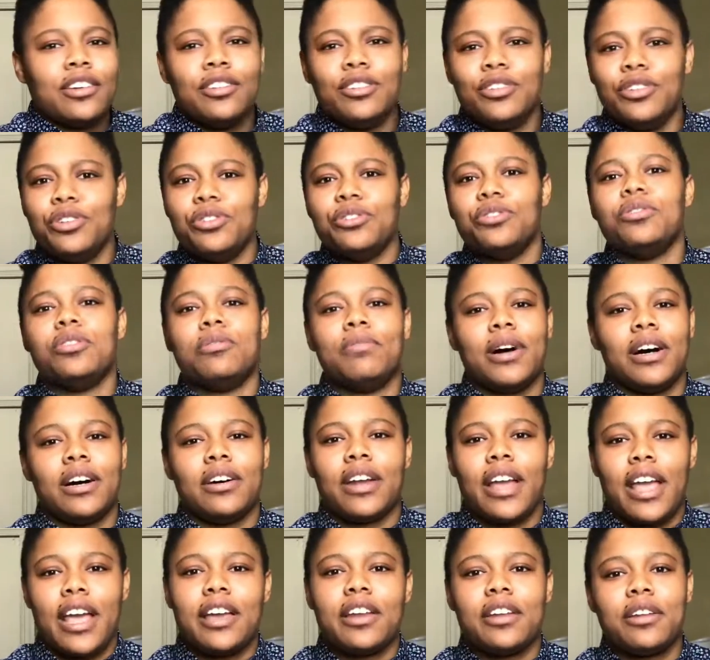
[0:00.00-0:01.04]
knew about
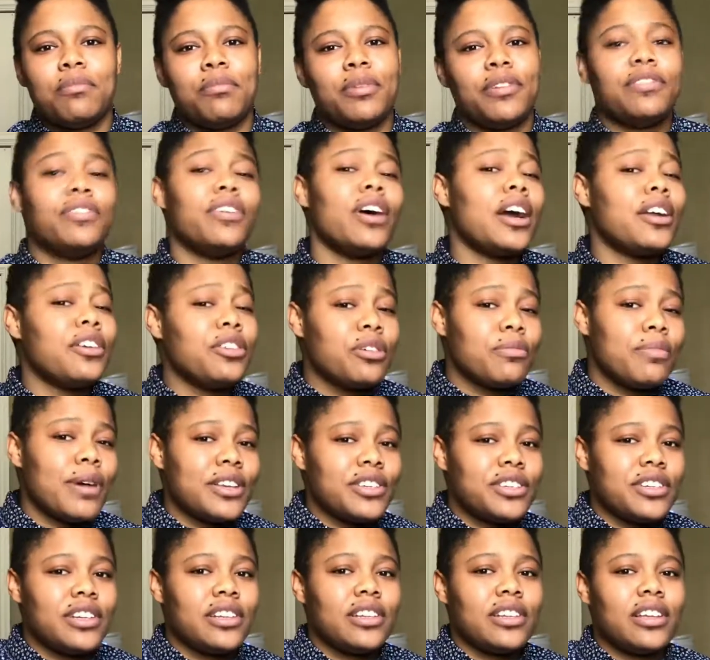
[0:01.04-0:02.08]
Aiden before I knew about
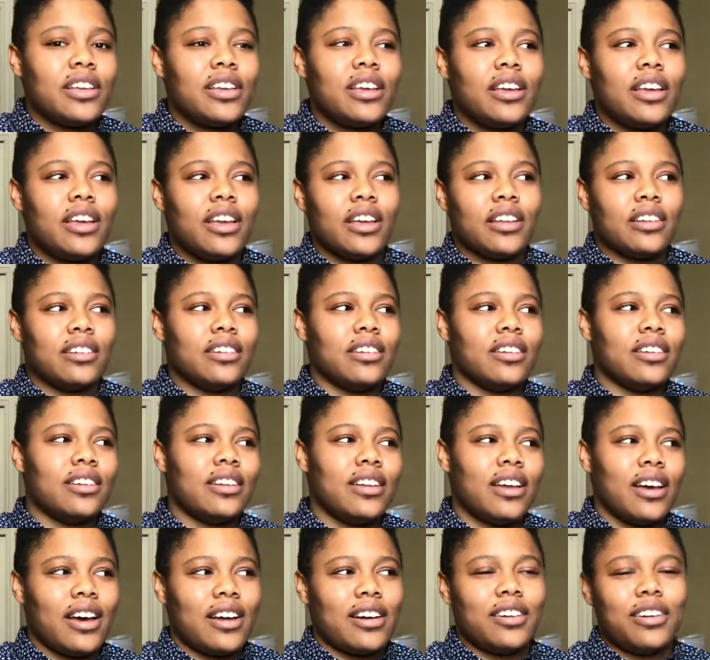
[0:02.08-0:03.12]
Jenilee, and
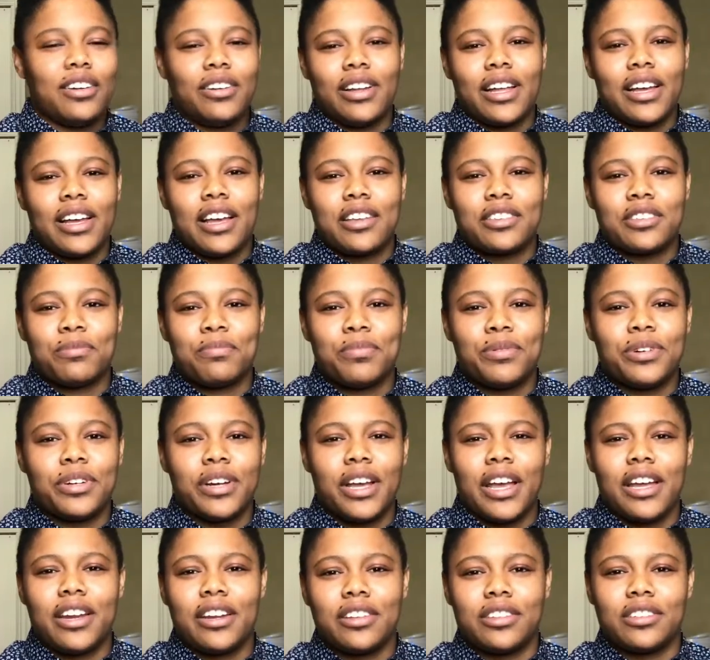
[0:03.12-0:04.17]
I don't know, I support
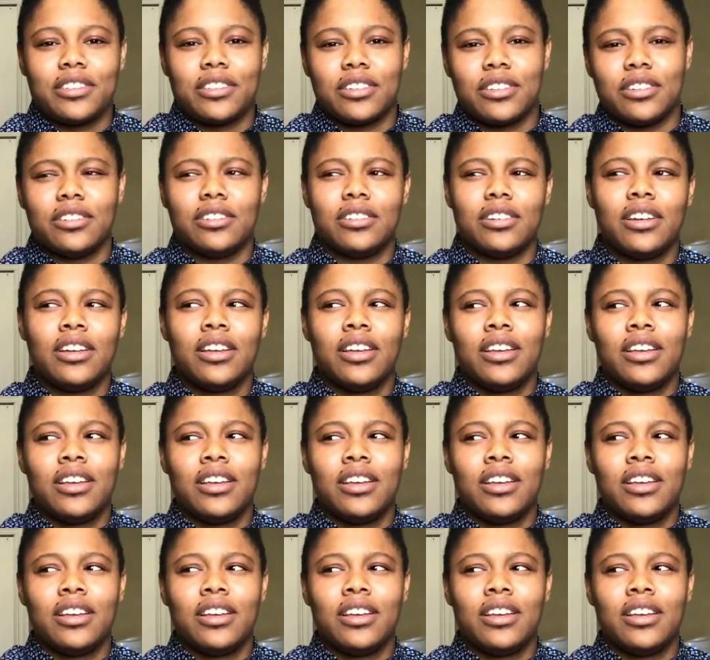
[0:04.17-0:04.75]
Aiden, so